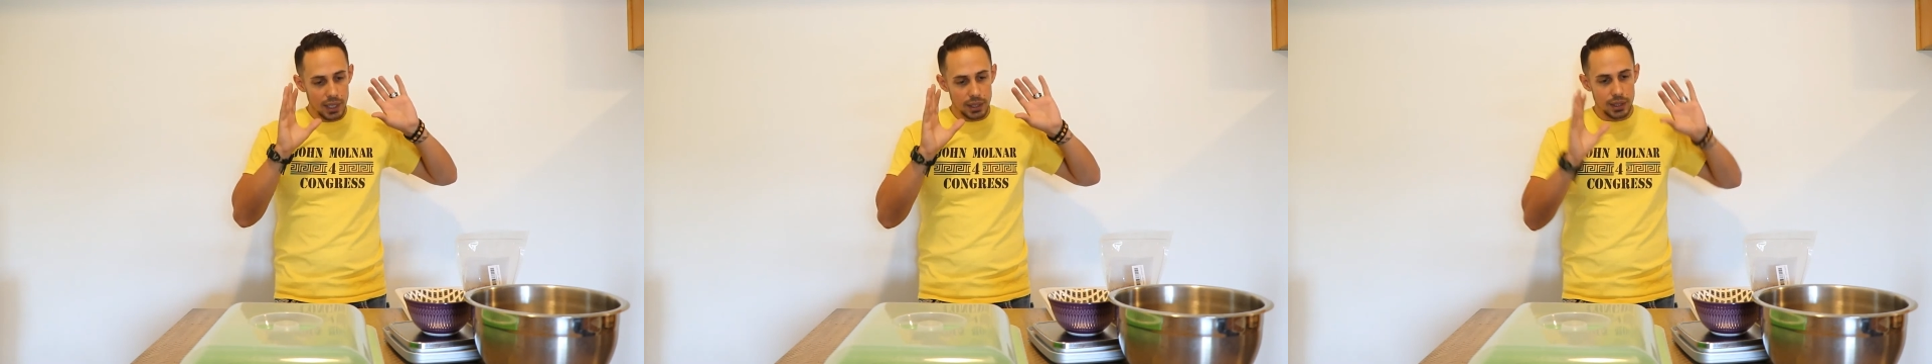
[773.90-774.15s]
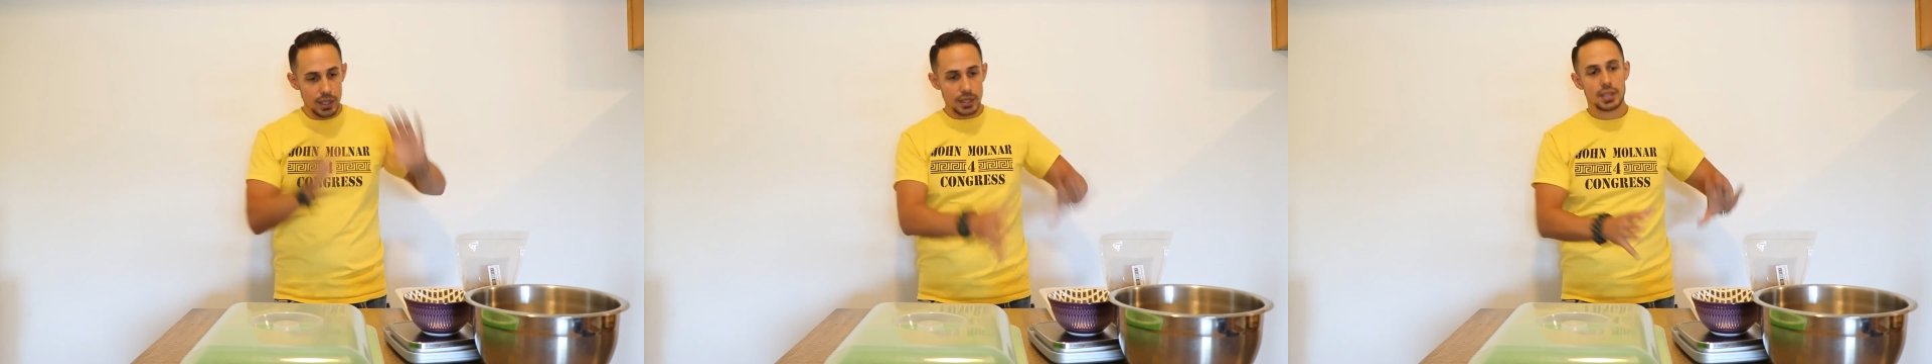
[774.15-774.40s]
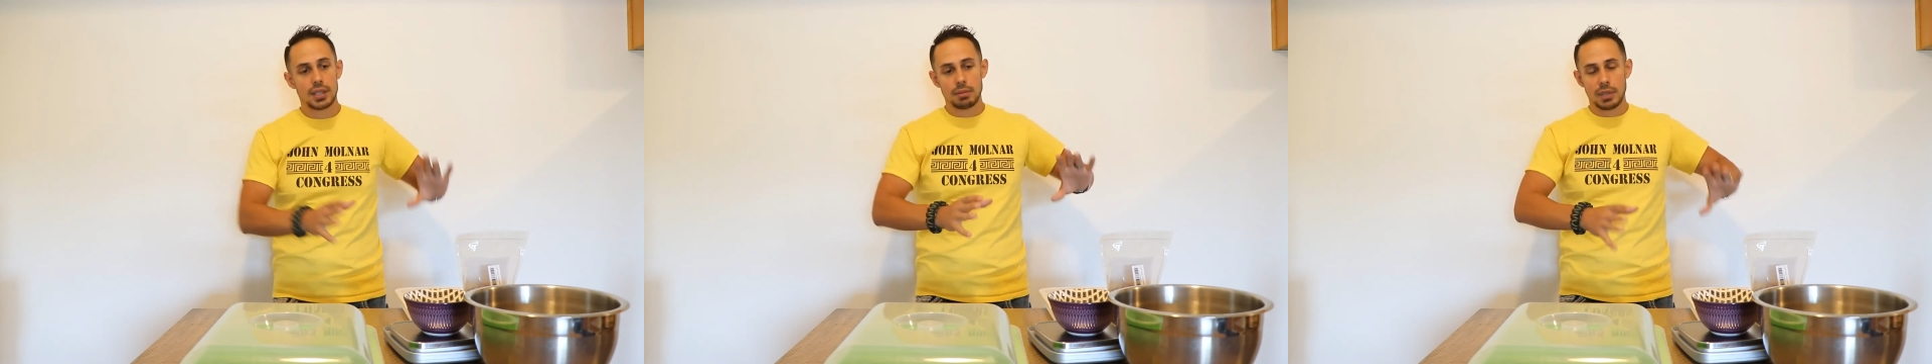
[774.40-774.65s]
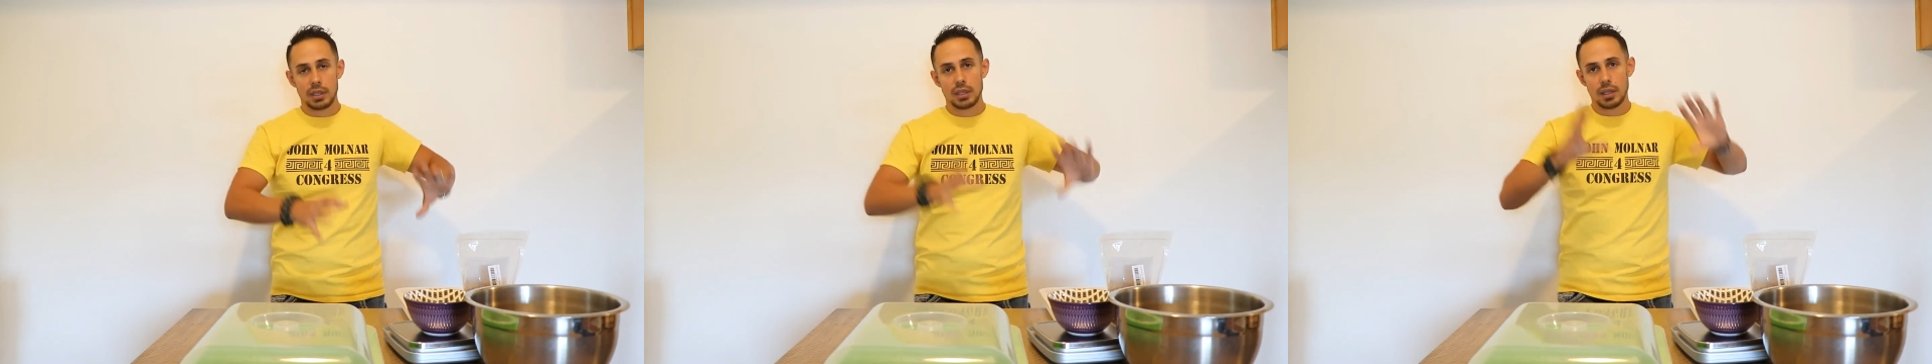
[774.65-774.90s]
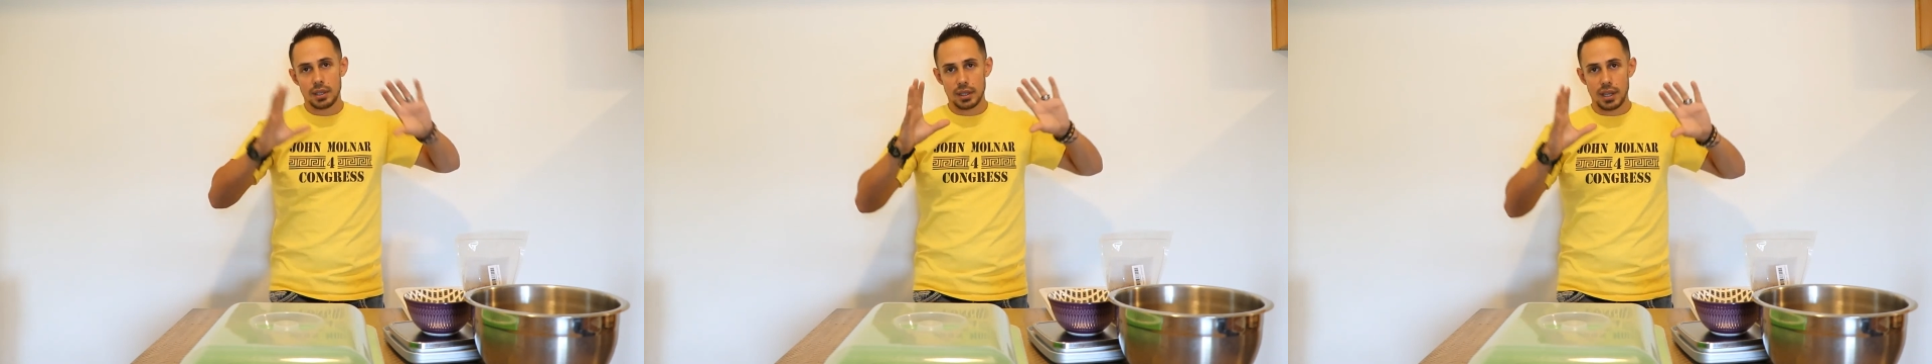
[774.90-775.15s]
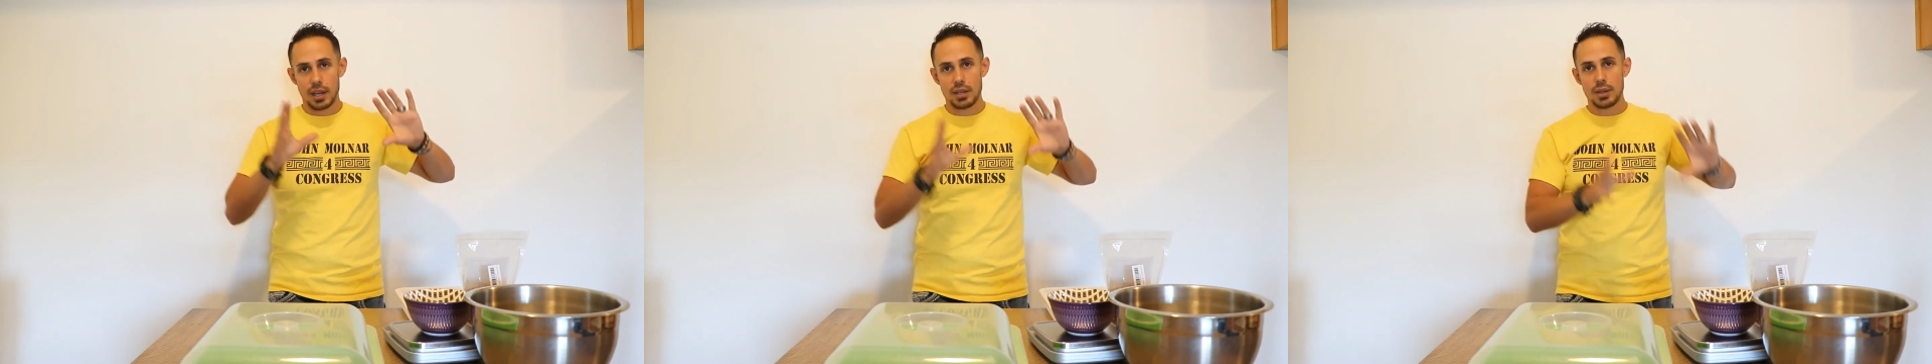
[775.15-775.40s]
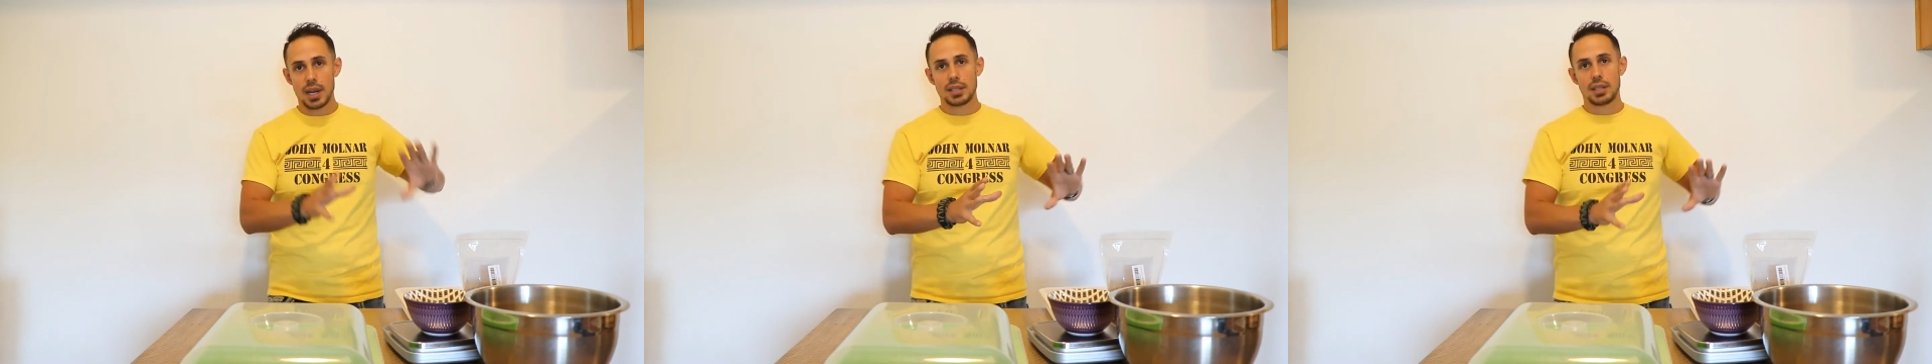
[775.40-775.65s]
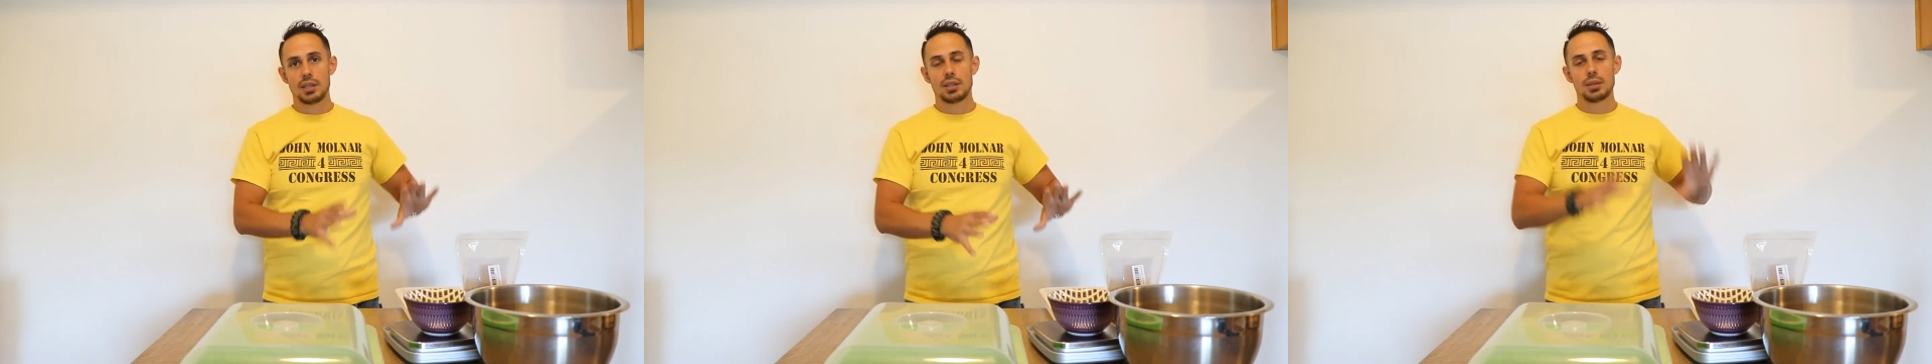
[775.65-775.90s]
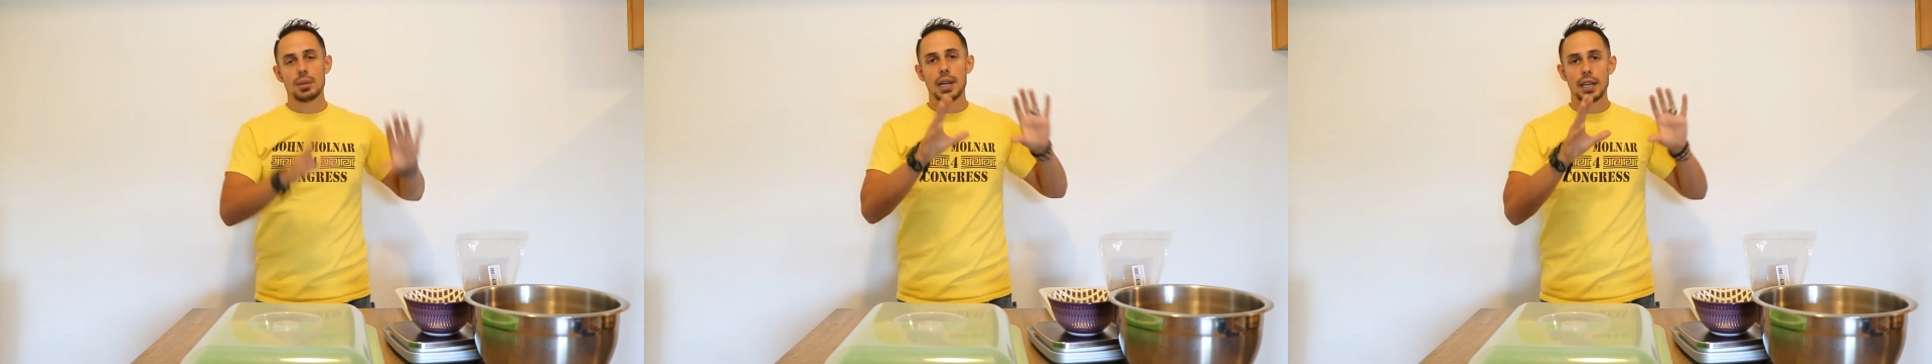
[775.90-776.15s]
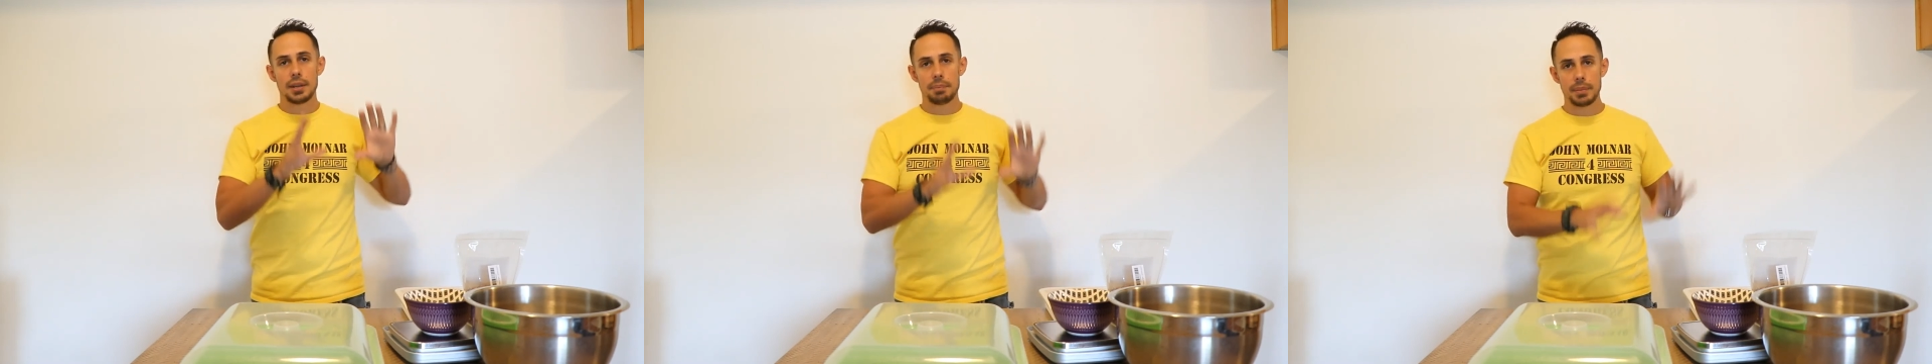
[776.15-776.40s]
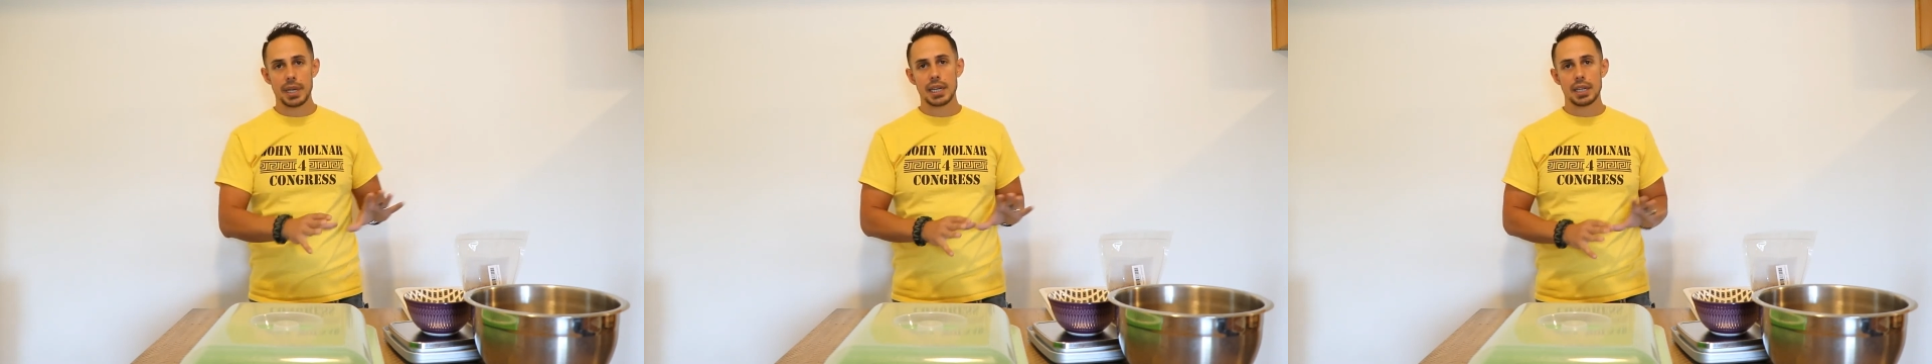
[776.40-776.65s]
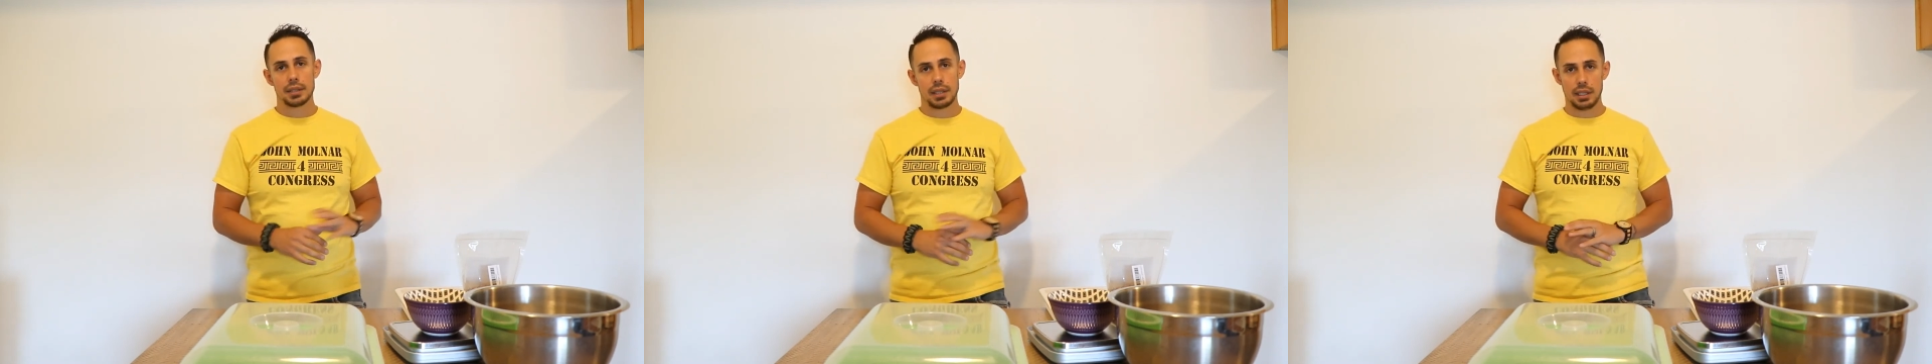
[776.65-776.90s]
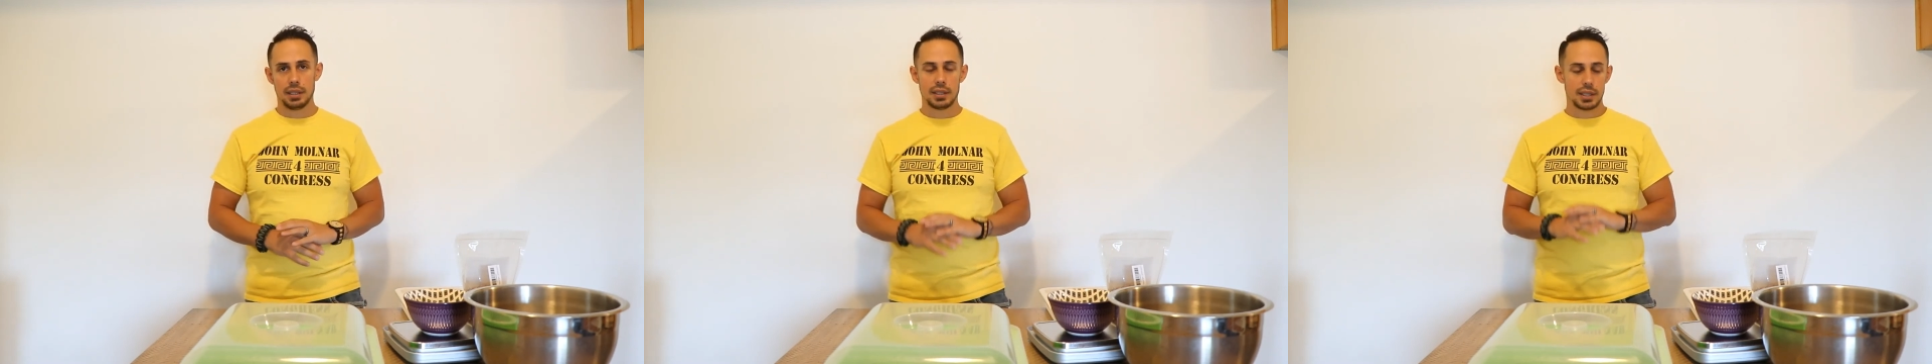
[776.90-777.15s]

this is something that you guys can do immediately